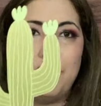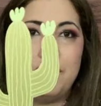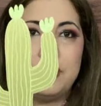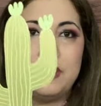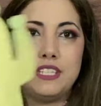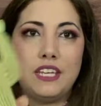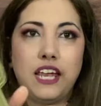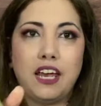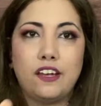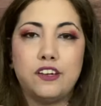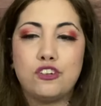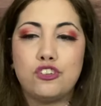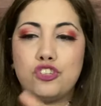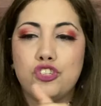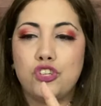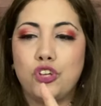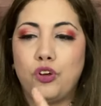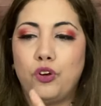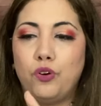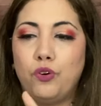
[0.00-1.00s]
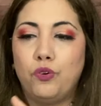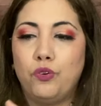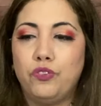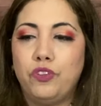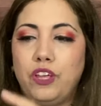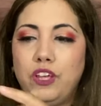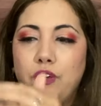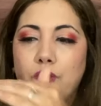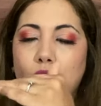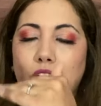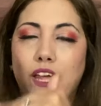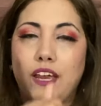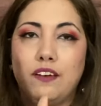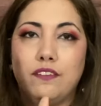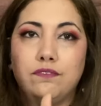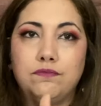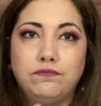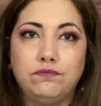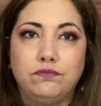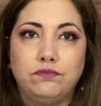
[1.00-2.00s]
a stand so that you
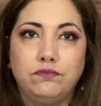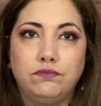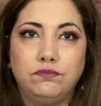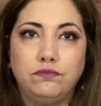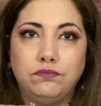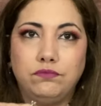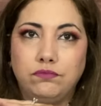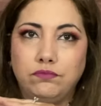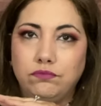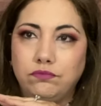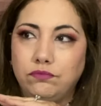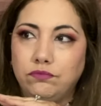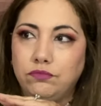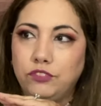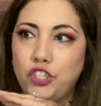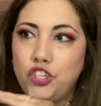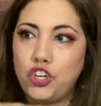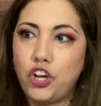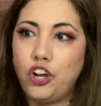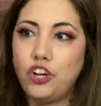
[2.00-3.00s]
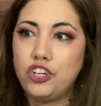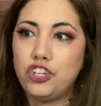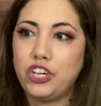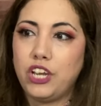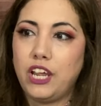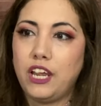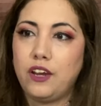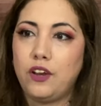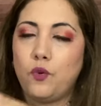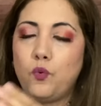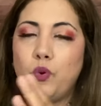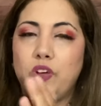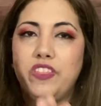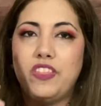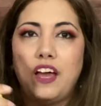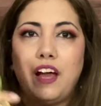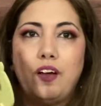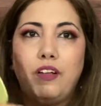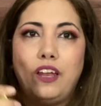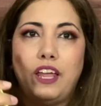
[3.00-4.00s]
can charge it
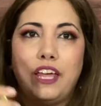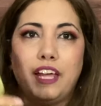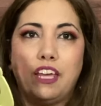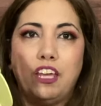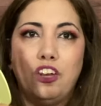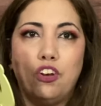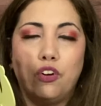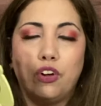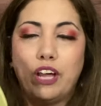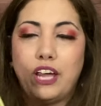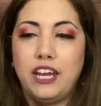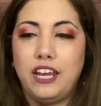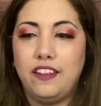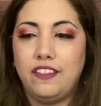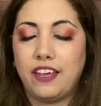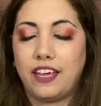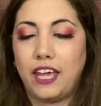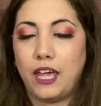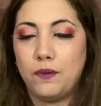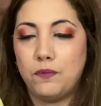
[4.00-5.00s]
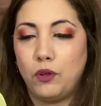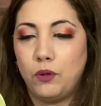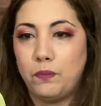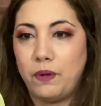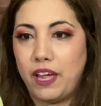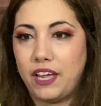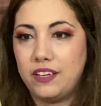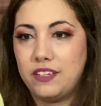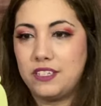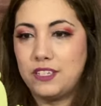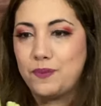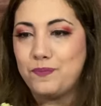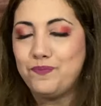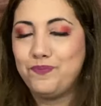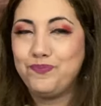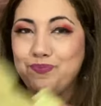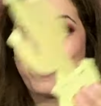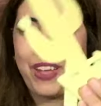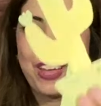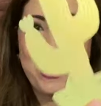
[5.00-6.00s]
without like, you know, getting the cable bent.
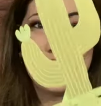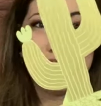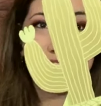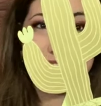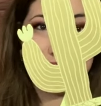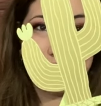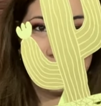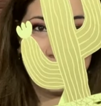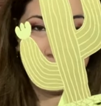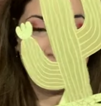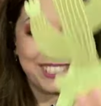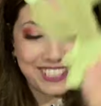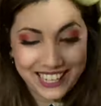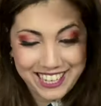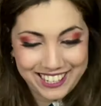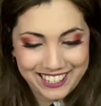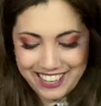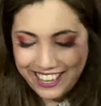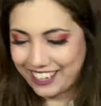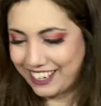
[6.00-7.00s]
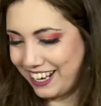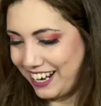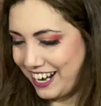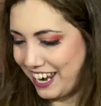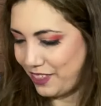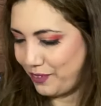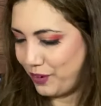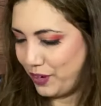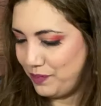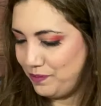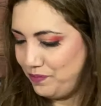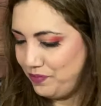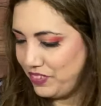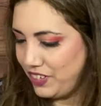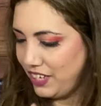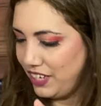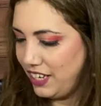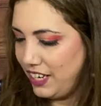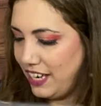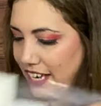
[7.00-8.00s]
So I'm so excited that I got another one.
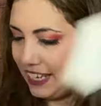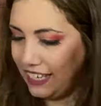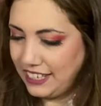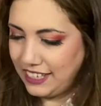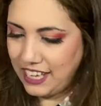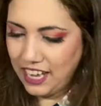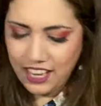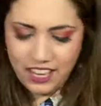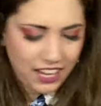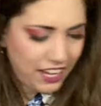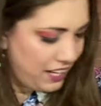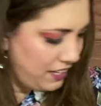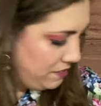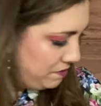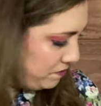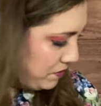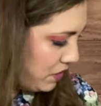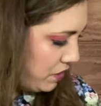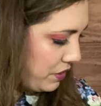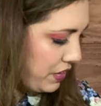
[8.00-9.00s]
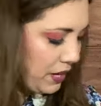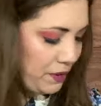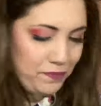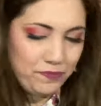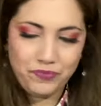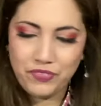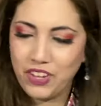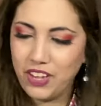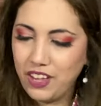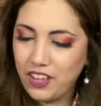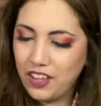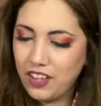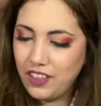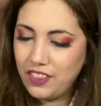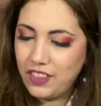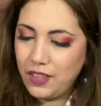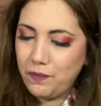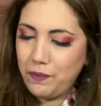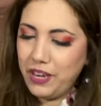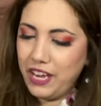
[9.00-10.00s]
Yay! Okay.
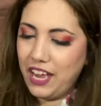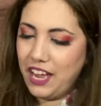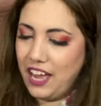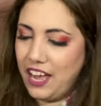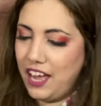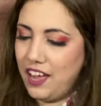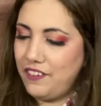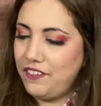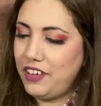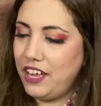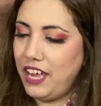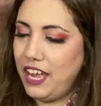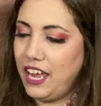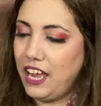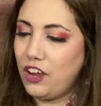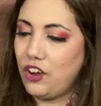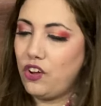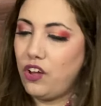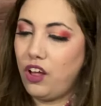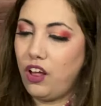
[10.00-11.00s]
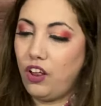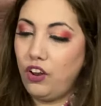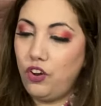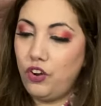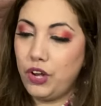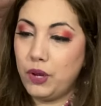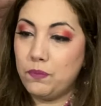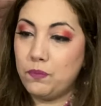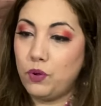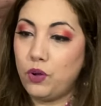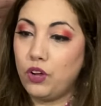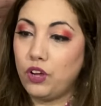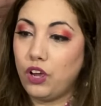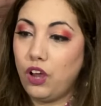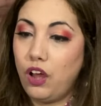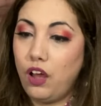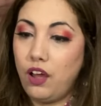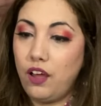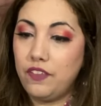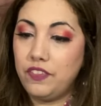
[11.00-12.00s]
Then we have a coloring book.
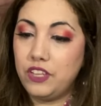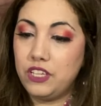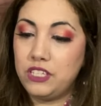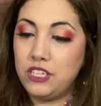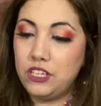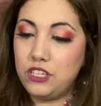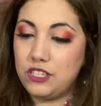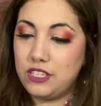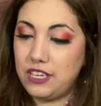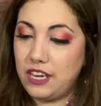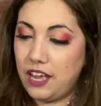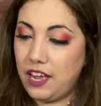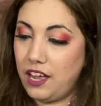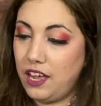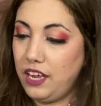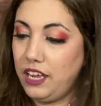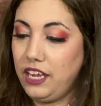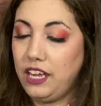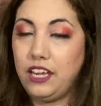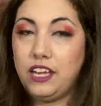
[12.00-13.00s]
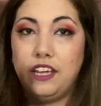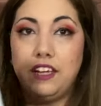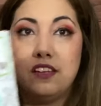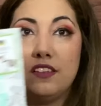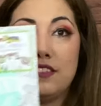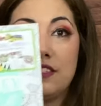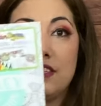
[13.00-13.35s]
Oh, this is nice.